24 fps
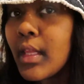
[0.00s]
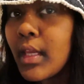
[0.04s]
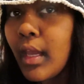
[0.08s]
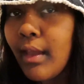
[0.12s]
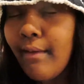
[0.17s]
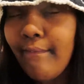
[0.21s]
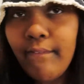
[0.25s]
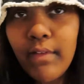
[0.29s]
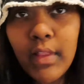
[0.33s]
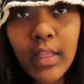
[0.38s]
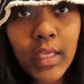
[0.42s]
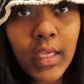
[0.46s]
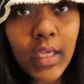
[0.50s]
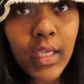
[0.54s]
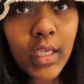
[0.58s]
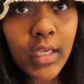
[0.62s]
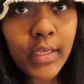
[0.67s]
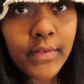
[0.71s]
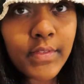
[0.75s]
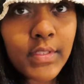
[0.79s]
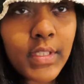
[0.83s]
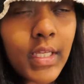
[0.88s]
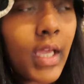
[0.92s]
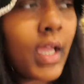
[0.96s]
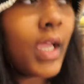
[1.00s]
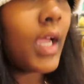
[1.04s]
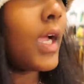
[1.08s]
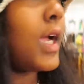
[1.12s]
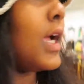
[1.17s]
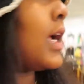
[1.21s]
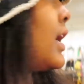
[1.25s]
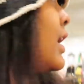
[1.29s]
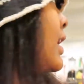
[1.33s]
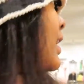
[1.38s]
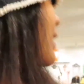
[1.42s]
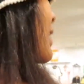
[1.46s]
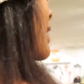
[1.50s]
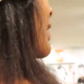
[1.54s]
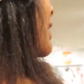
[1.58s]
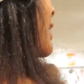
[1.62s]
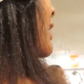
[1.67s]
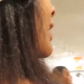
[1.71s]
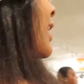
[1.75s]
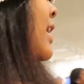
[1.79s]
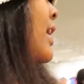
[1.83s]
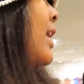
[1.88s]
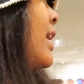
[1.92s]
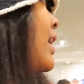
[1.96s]
i feel like it gives like
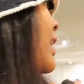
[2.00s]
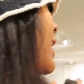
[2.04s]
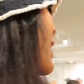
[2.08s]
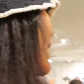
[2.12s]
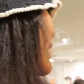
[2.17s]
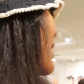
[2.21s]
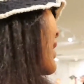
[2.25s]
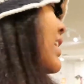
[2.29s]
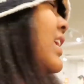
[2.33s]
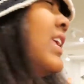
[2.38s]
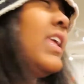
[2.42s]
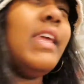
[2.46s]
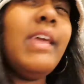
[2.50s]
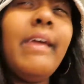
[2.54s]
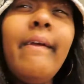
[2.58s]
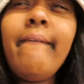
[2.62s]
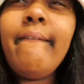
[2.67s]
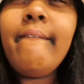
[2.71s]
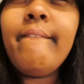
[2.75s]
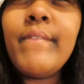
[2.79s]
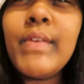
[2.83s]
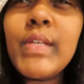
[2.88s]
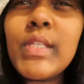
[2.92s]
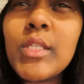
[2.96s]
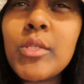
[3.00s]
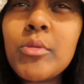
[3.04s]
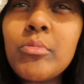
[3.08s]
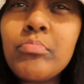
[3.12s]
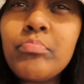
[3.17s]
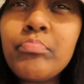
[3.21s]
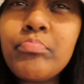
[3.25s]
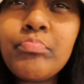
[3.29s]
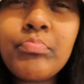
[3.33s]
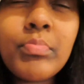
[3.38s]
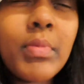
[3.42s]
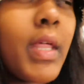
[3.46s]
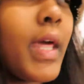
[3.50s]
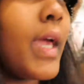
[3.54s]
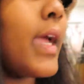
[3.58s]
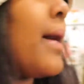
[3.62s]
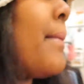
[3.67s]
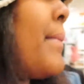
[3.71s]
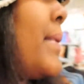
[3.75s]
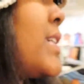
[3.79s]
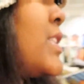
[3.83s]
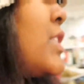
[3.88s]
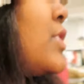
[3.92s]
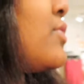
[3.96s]
it gives like
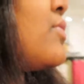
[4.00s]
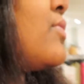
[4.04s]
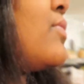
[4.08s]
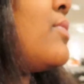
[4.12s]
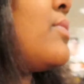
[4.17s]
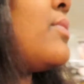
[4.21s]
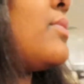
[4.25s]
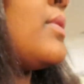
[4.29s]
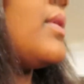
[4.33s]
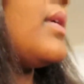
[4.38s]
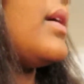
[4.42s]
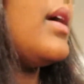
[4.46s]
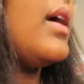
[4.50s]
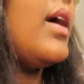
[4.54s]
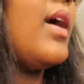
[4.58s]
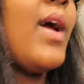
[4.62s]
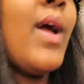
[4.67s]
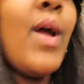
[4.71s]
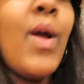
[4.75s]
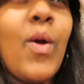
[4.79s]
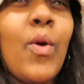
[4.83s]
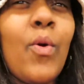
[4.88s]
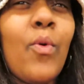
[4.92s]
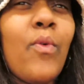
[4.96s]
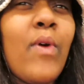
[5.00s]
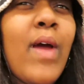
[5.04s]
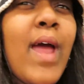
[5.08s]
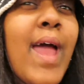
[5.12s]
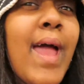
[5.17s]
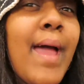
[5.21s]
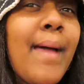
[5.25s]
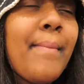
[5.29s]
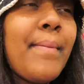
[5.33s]
i'm about to wrap